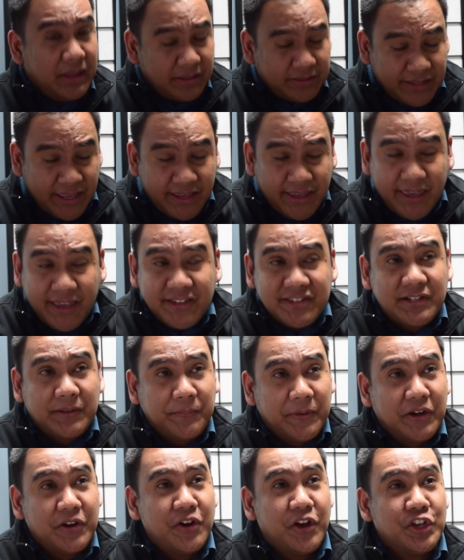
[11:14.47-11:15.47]
take extra
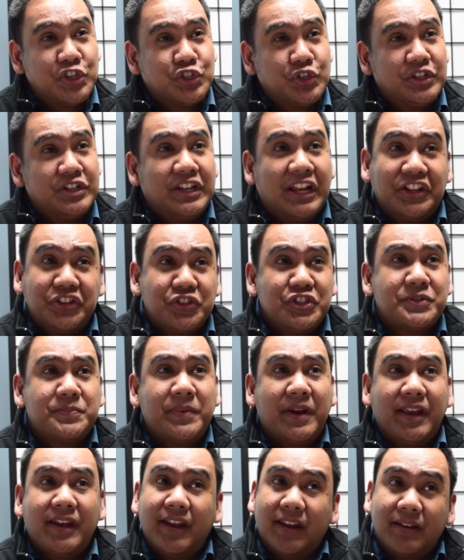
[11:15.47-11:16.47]
precaution not to
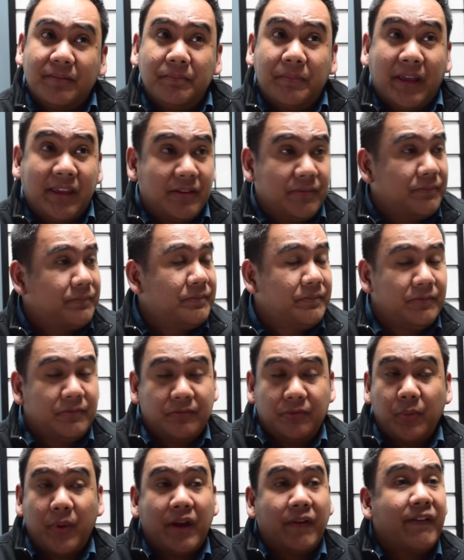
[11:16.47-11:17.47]
spread it by
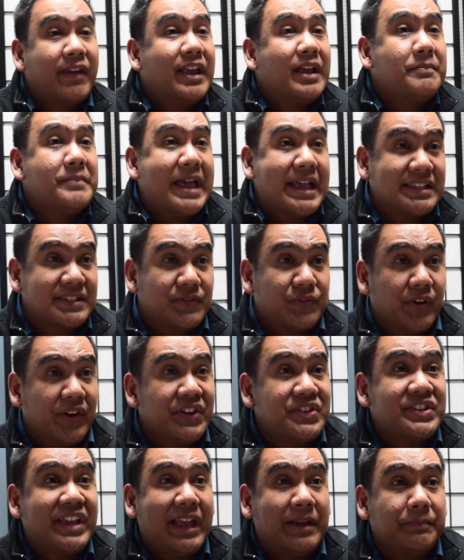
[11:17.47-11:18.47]
wearing a mask, for
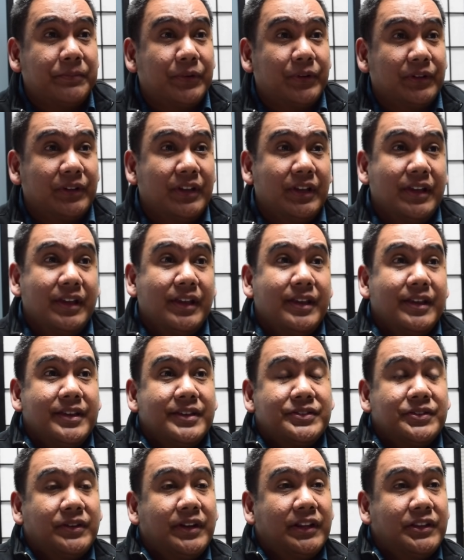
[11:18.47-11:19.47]
example, mm-hmm.
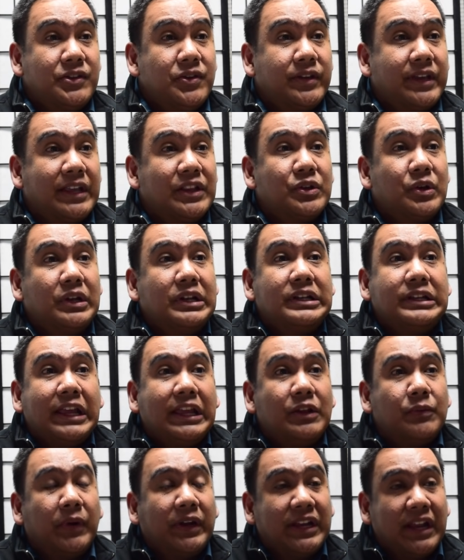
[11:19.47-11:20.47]
so that you can
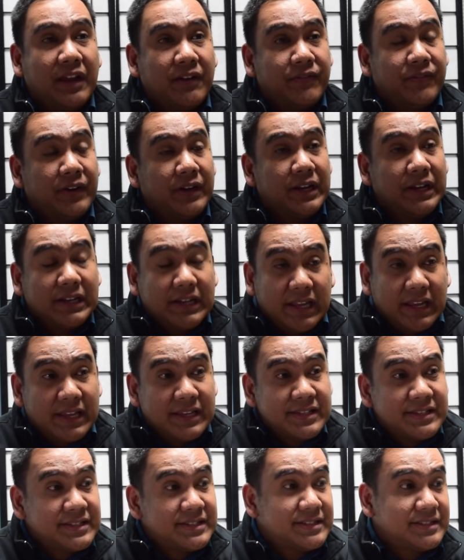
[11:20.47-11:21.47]
contain whatever it
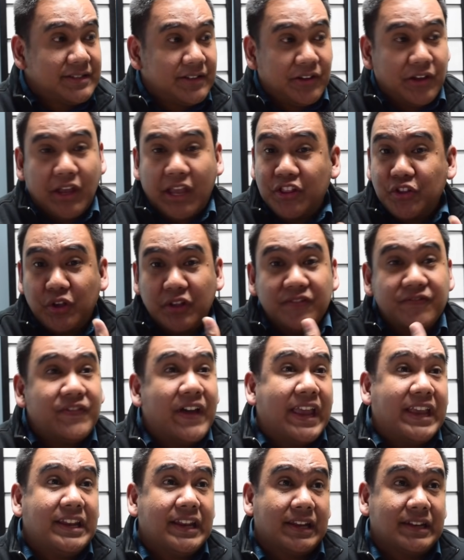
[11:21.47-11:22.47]
is and
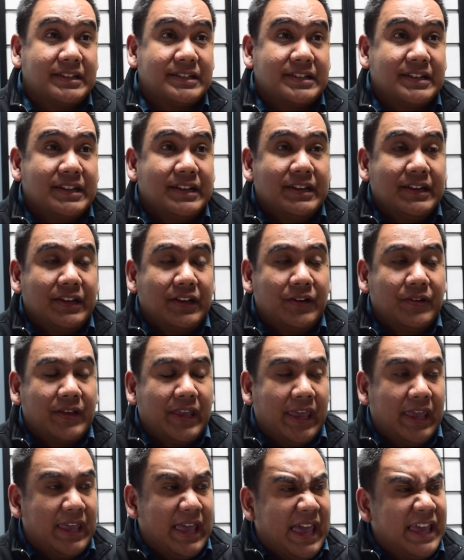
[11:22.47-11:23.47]
confine it.
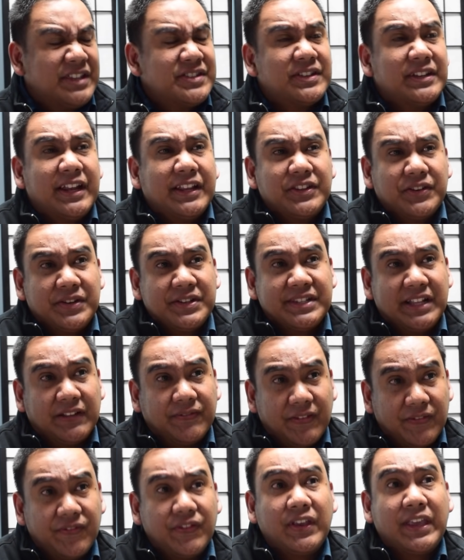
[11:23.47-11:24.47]
Okay, isolate
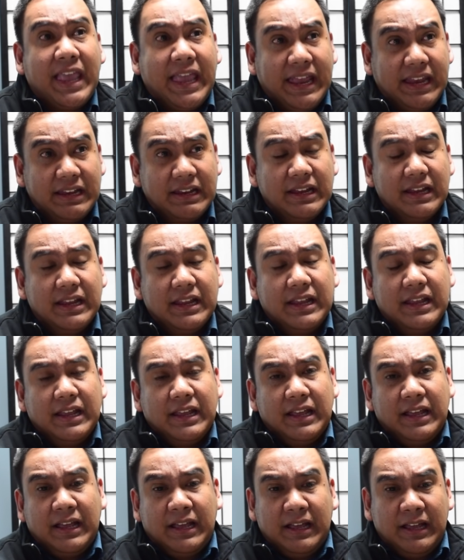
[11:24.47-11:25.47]
yourself if you can.
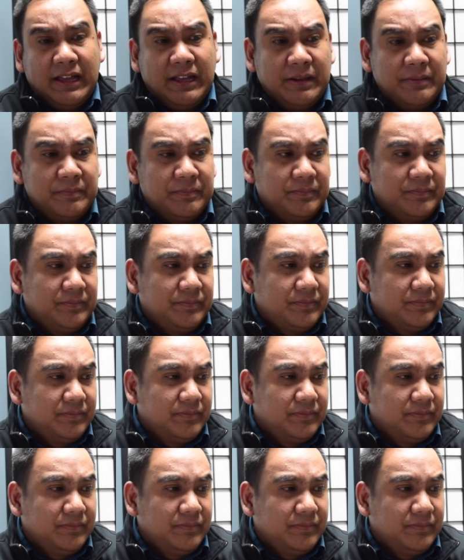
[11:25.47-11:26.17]
Mm-hmm.